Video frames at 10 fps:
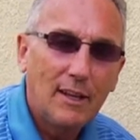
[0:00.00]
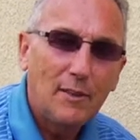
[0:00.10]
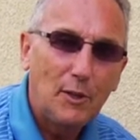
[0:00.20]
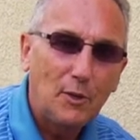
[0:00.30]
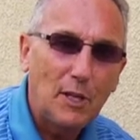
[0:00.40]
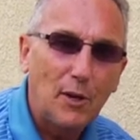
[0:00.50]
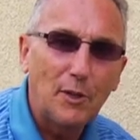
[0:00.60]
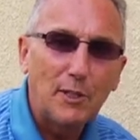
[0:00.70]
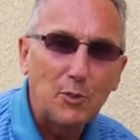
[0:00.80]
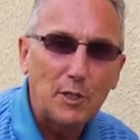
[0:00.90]
The
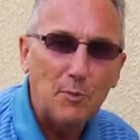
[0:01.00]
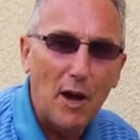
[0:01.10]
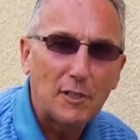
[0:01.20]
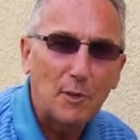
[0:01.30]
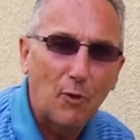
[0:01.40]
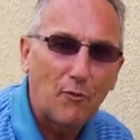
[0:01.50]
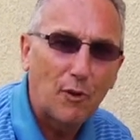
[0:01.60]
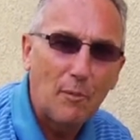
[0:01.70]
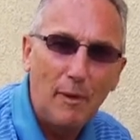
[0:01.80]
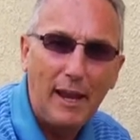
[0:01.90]
utility is responsible for
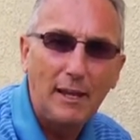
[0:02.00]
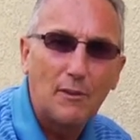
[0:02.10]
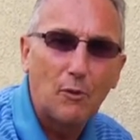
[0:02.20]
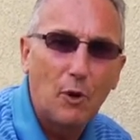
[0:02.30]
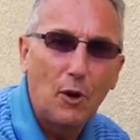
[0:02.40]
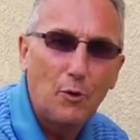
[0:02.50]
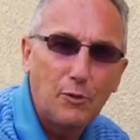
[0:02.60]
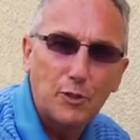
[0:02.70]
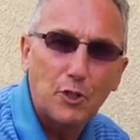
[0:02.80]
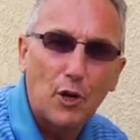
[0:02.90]
the main and the road,
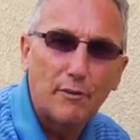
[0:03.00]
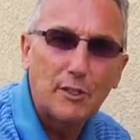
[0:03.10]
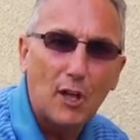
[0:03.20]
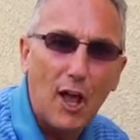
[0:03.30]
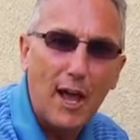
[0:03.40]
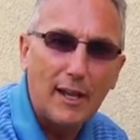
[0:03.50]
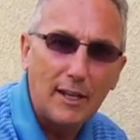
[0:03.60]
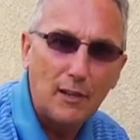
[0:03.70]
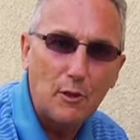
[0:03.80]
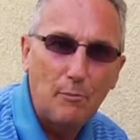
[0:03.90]
the service line,
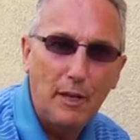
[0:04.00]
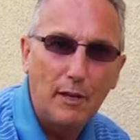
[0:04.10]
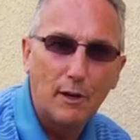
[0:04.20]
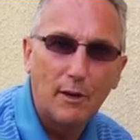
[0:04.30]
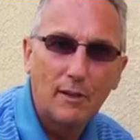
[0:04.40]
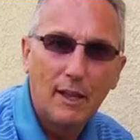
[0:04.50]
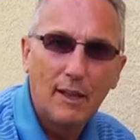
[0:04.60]
and the meter.